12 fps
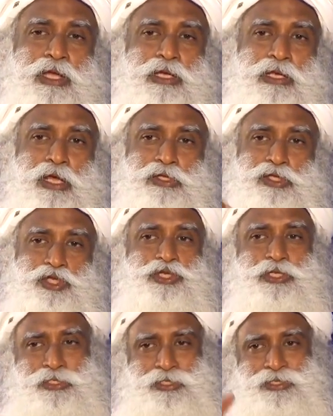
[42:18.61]

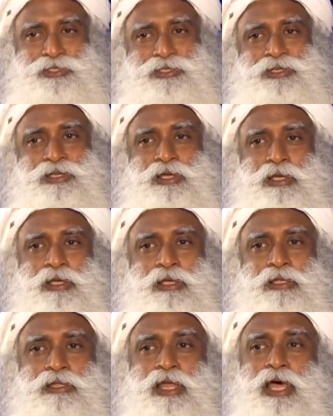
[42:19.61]
industries
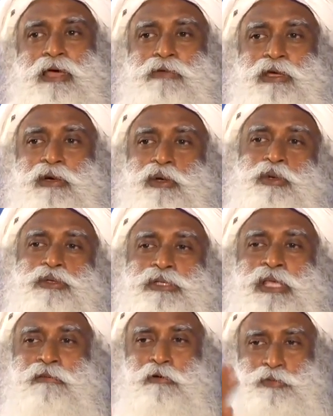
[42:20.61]
thriving on your
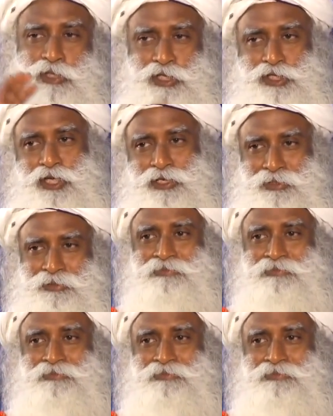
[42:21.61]
self-obsession.